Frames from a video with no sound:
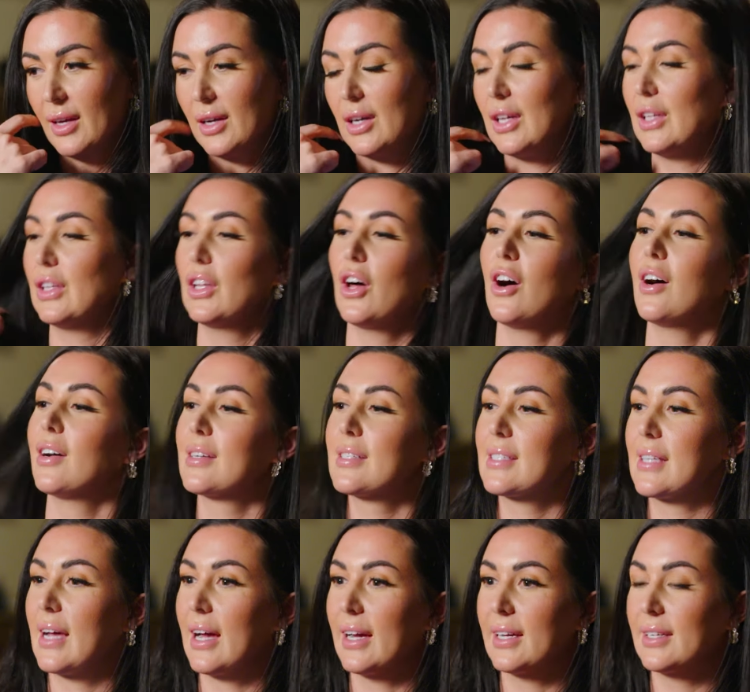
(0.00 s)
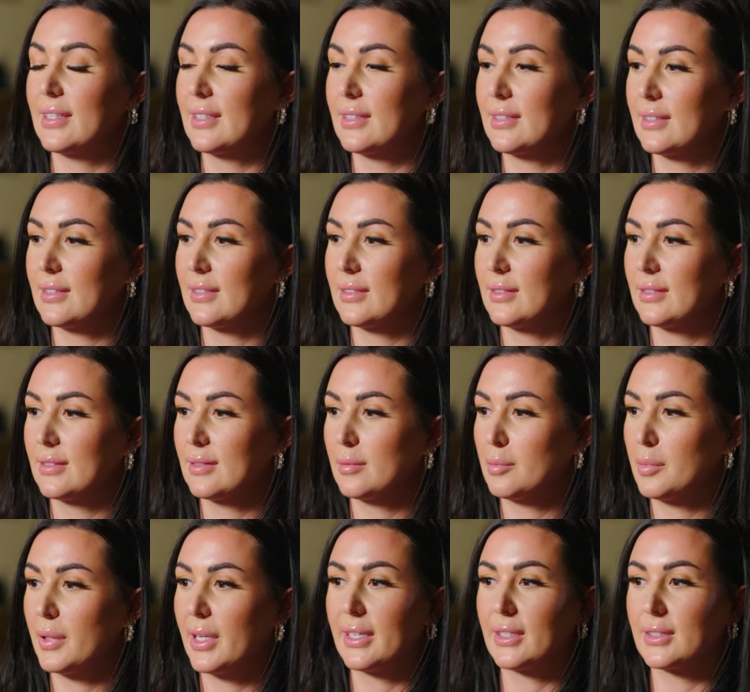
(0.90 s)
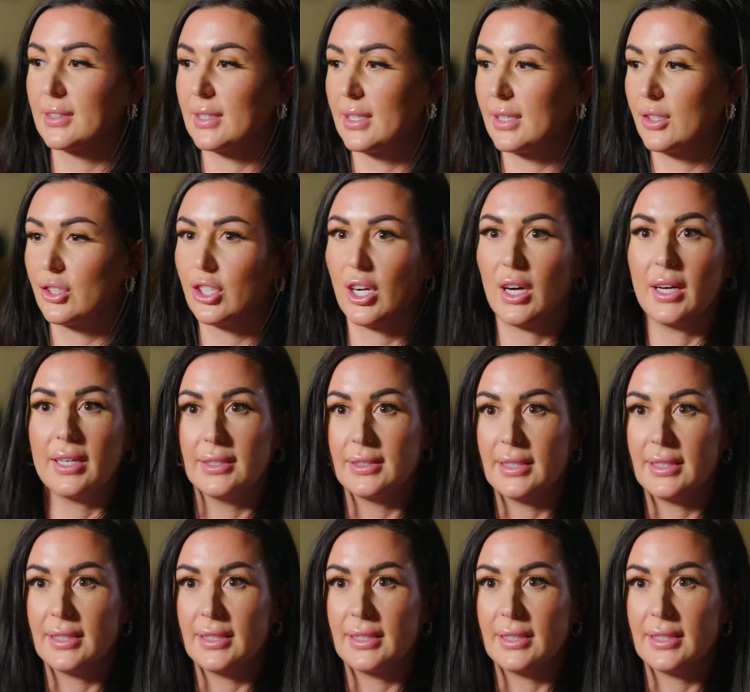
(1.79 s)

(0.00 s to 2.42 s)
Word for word: alongside players like Ja